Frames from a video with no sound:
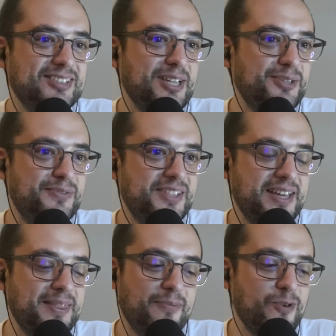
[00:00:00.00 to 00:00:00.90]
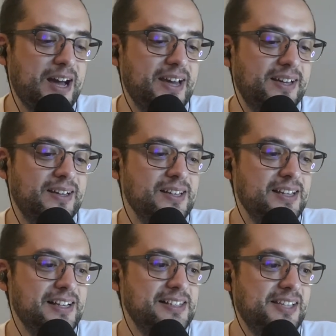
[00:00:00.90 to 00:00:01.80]
as you've said, like,
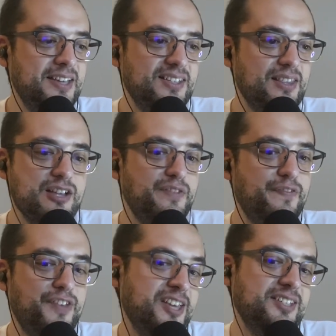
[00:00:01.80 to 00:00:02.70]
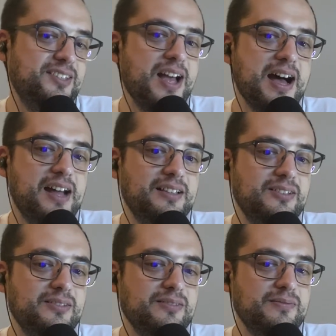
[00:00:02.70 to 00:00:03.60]
these are not things that
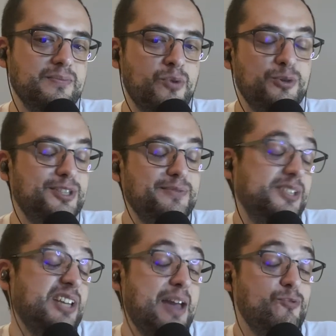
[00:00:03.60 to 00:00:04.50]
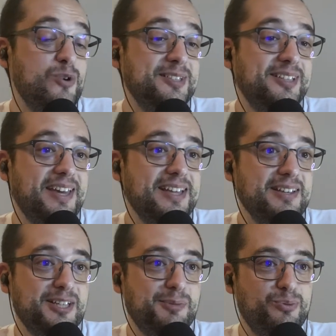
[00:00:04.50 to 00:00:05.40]
most of the time words can
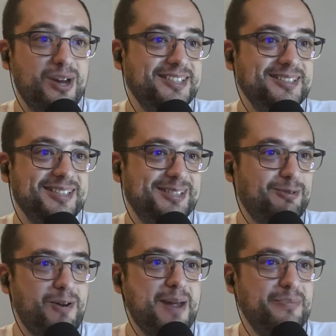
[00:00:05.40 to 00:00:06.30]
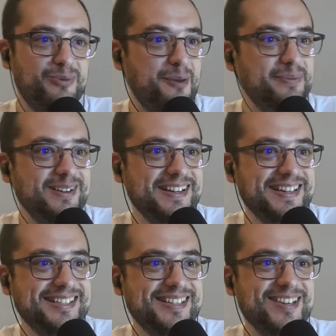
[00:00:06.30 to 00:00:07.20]
express and describe
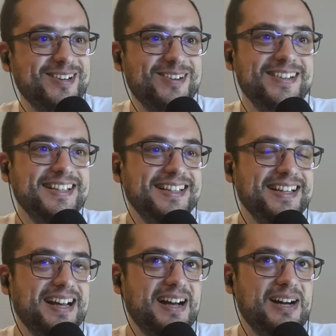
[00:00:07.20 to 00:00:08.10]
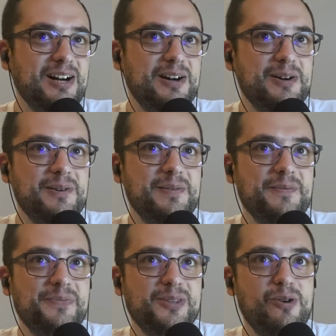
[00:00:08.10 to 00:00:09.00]
properly. So
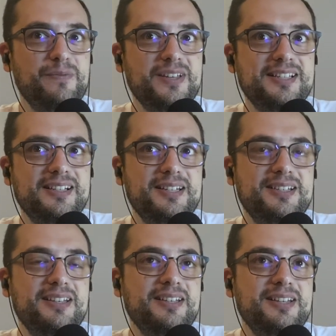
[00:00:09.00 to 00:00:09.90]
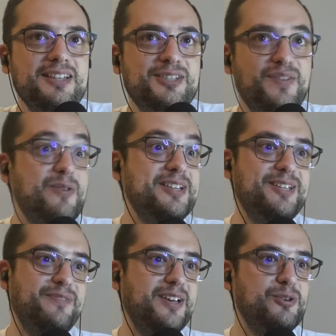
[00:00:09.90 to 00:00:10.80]
obviously it's very
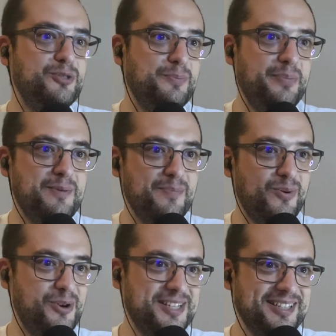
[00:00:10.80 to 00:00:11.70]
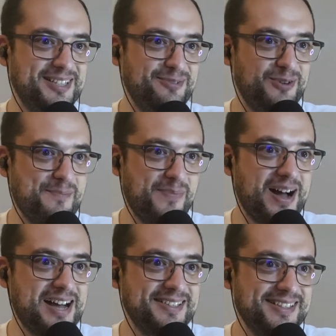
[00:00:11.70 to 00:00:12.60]
difficult to pinpoint the different
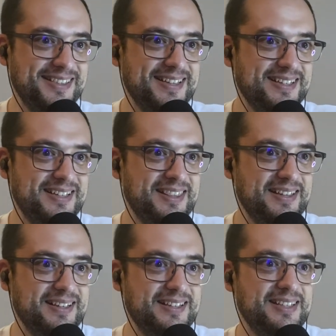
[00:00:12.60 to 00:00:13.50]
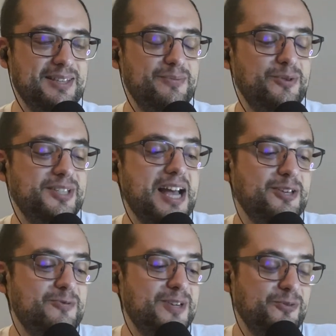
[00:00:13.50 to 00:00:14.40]
parts in the most
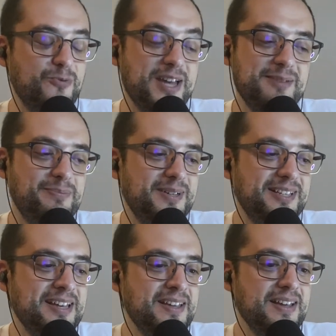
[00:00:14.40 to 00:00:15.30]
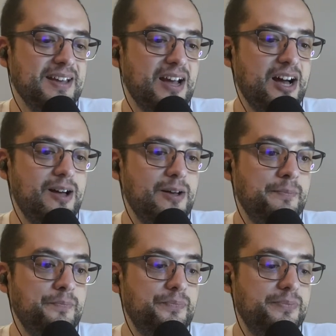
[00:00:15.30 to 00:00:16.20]
accurate way. But
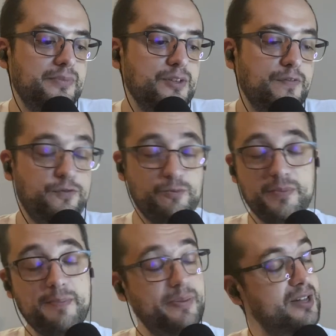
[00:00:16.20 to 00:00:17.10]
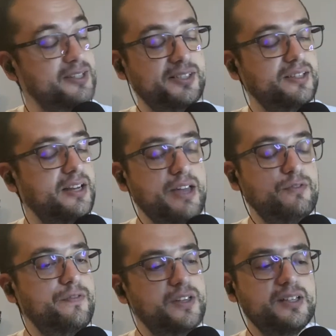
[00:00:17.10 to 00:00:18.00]
um, for me personally,
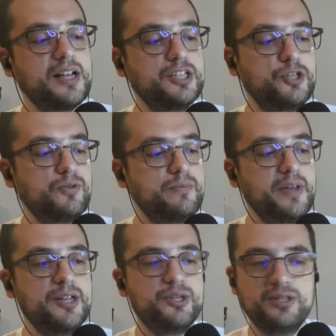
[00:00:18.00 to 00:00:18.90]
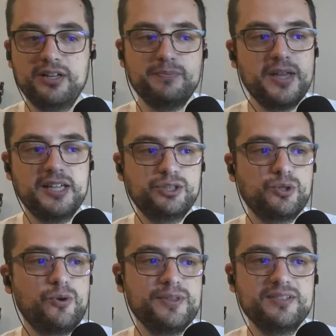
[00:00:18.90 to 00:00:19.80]
everything that you're mentioning makes
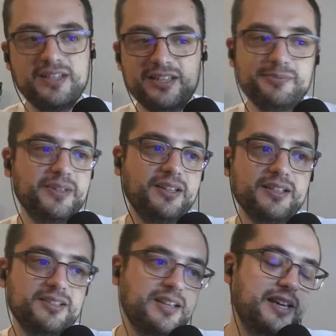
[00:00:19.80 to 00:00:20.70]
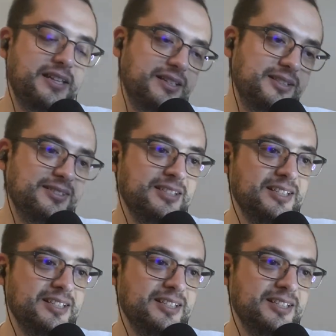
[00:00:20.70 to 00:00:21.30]
all the sense, because I can,